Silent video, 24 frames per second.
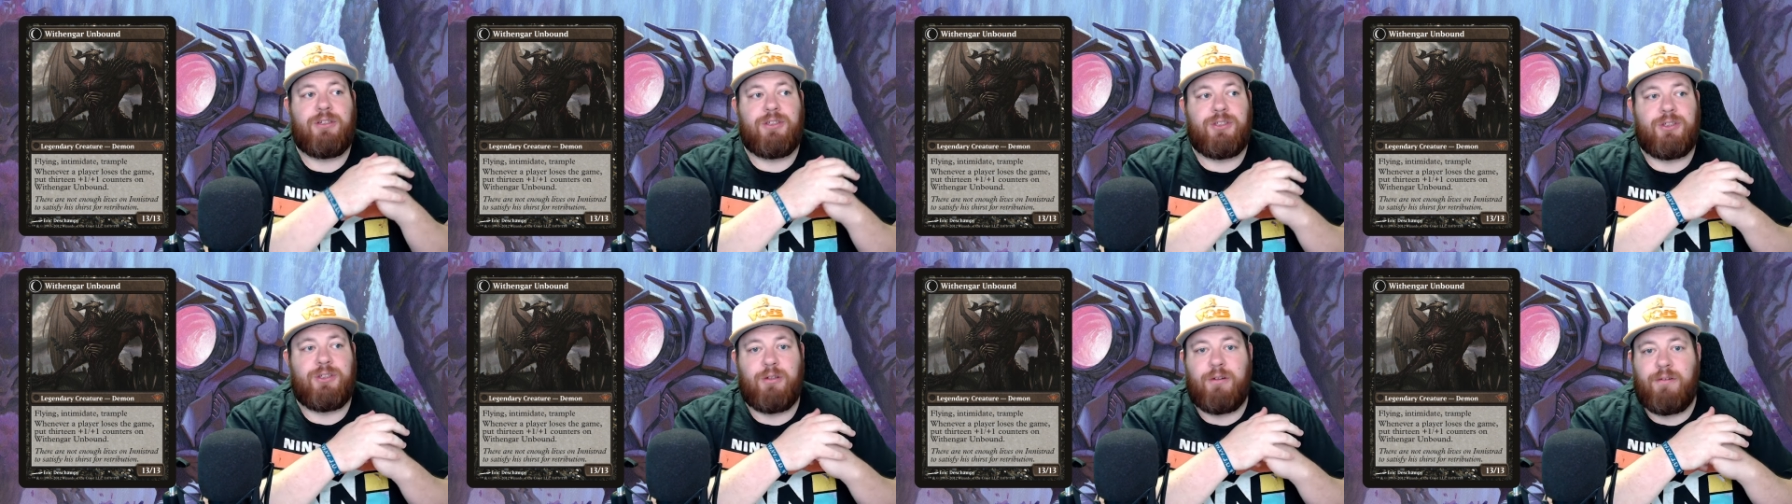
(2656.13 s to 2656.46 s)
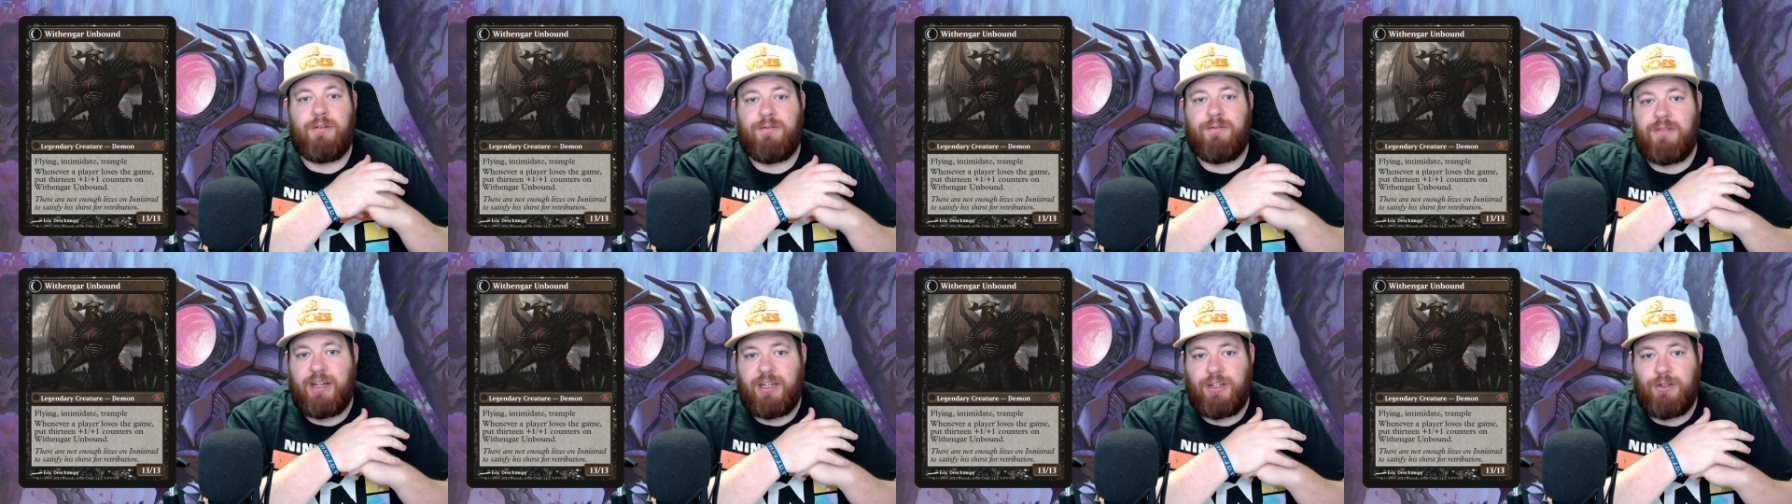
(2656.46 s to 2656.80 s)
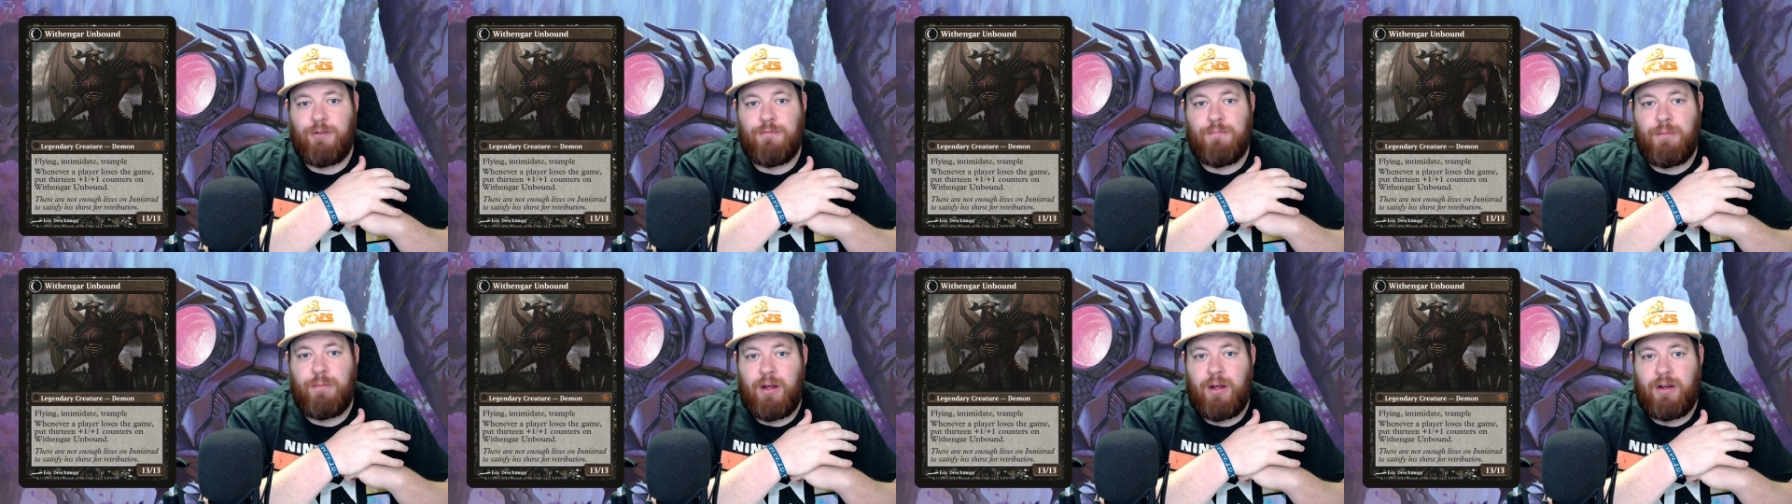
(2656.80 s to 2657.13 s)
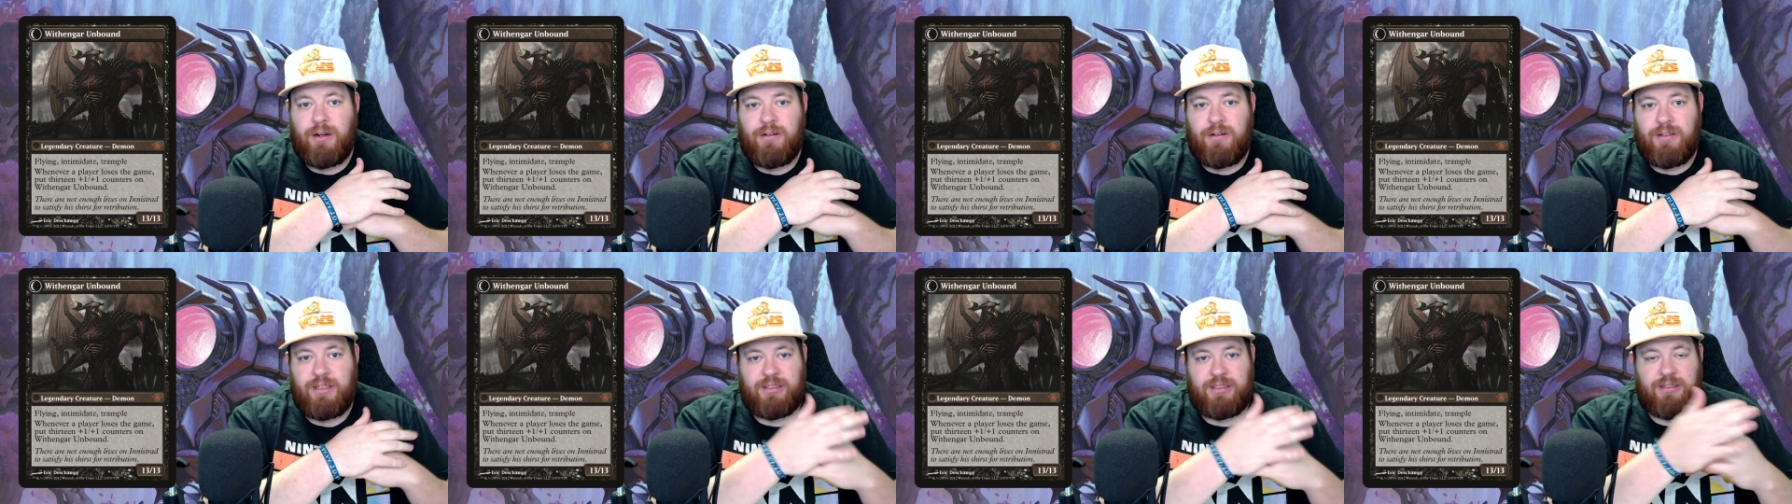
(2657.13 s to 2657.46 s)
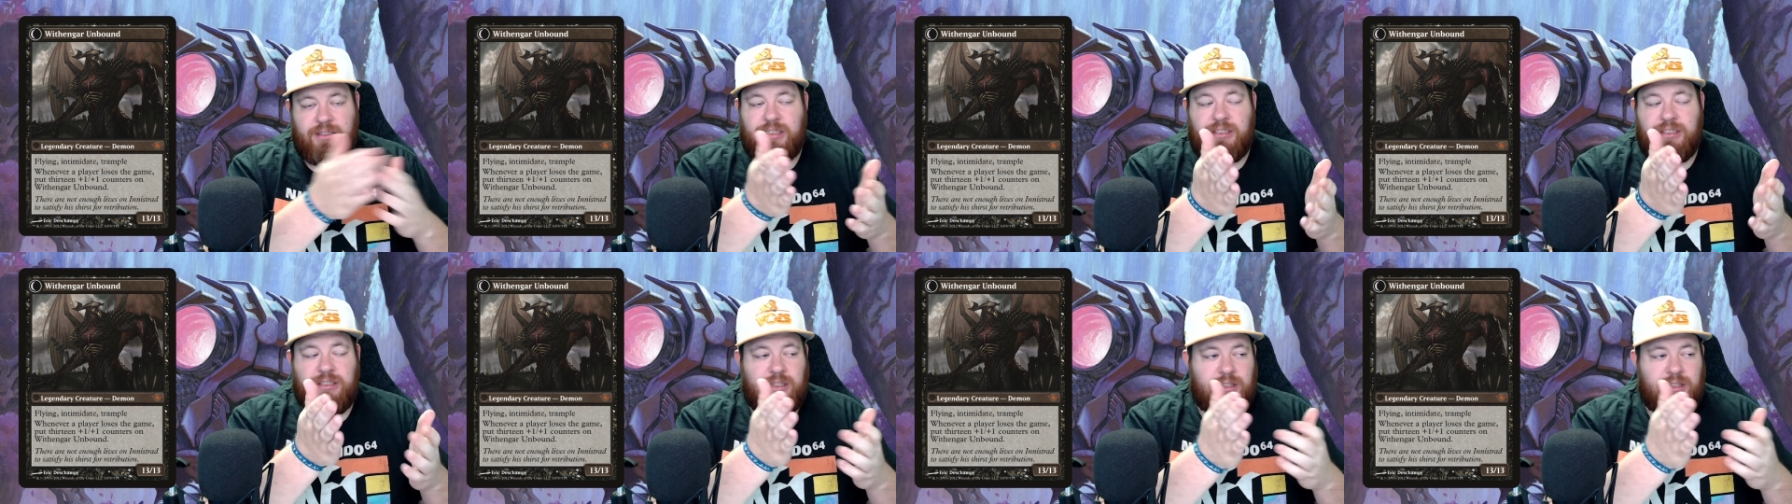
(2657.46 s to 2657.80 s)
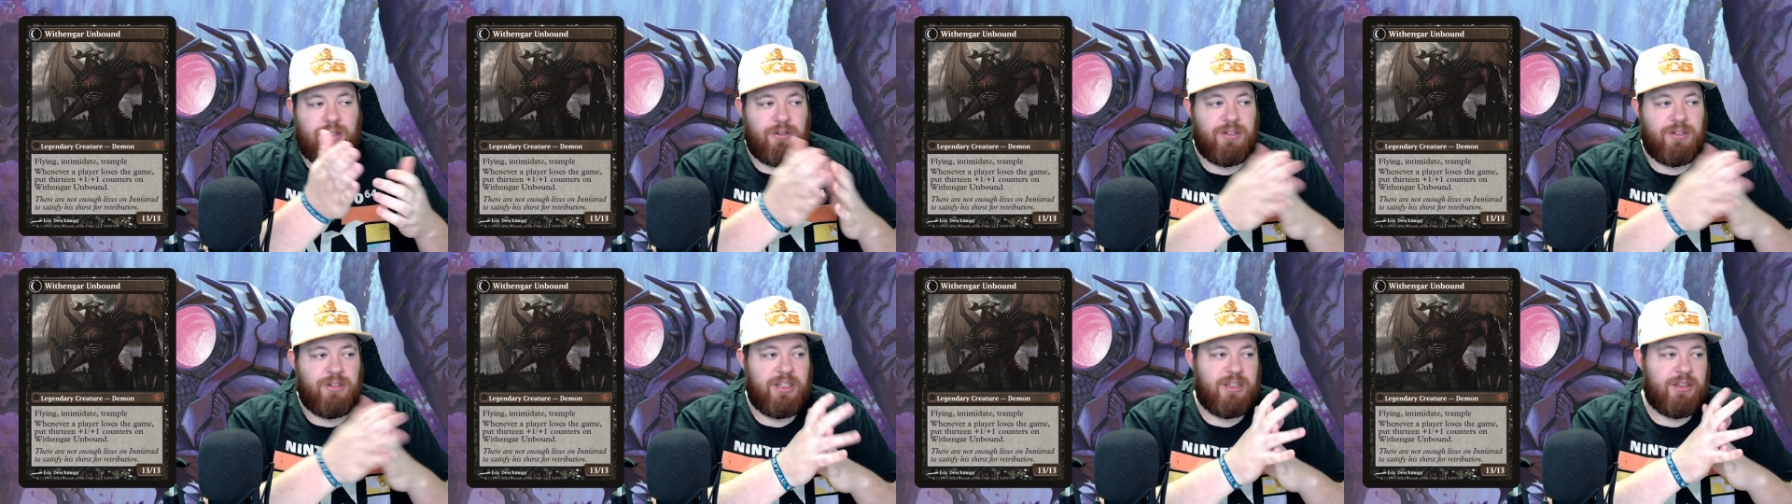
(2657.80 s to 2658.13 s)
So if like you block, this is a
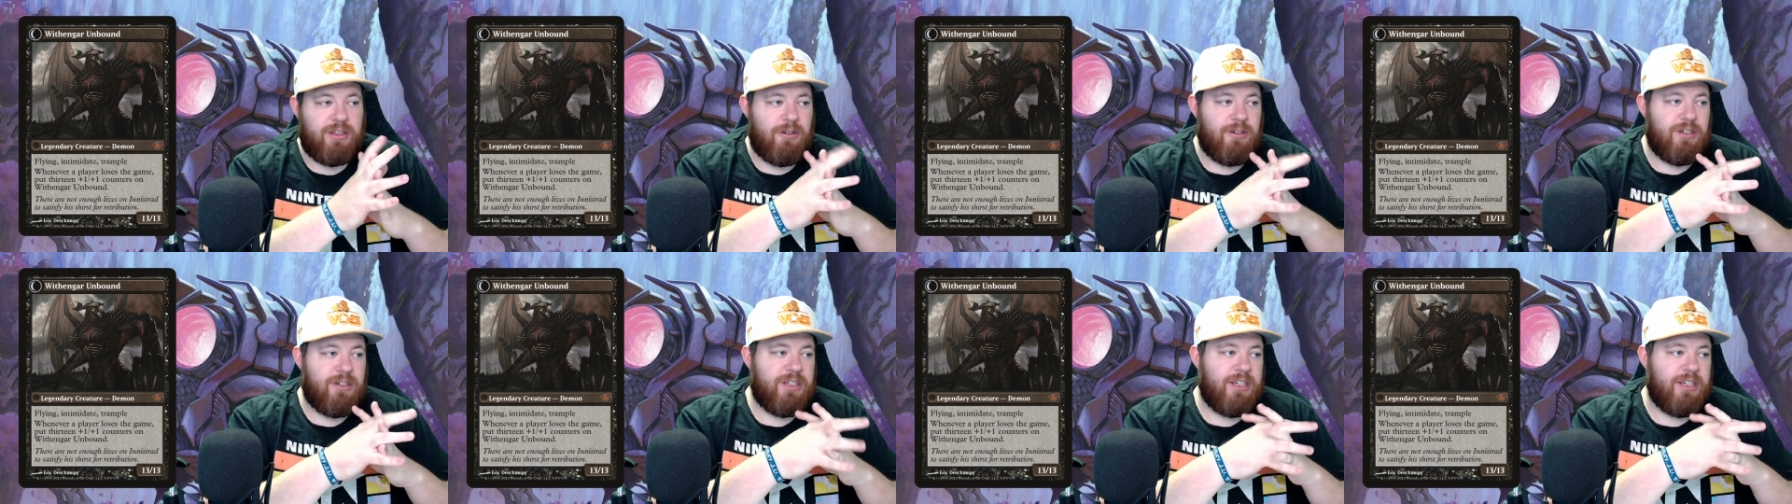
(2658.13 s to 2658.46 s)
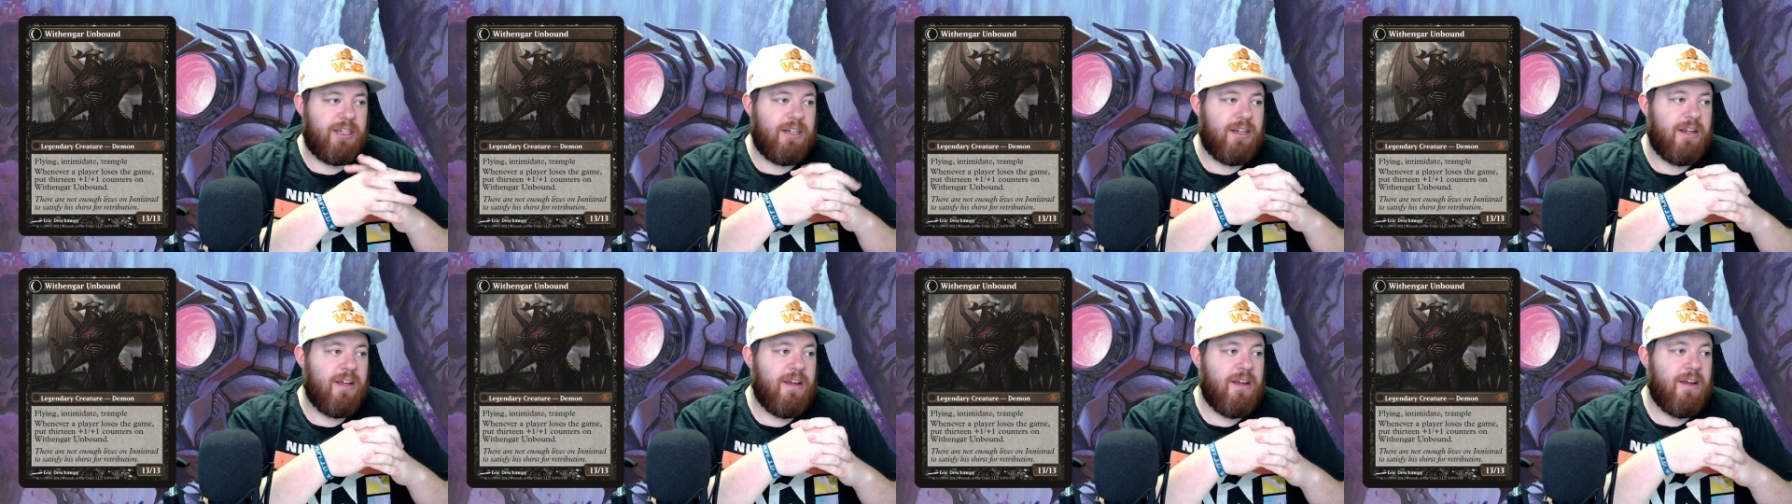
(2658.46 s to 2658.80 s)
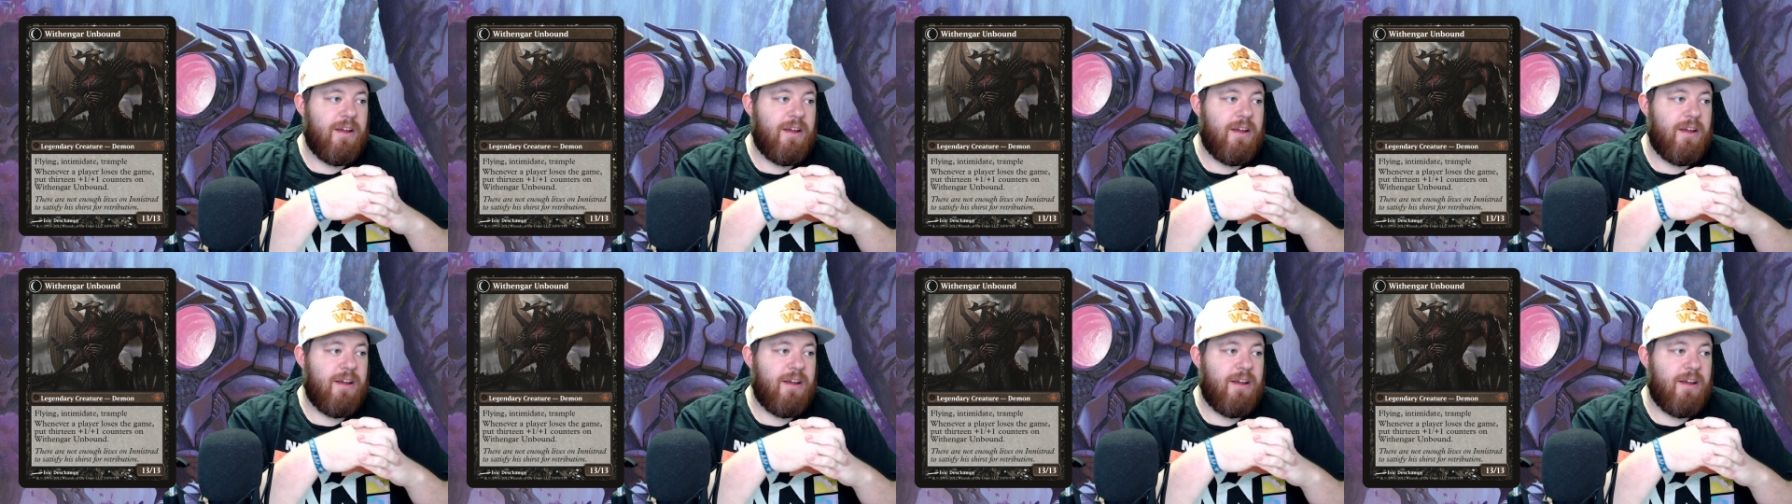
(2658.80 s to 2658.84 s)
13/13,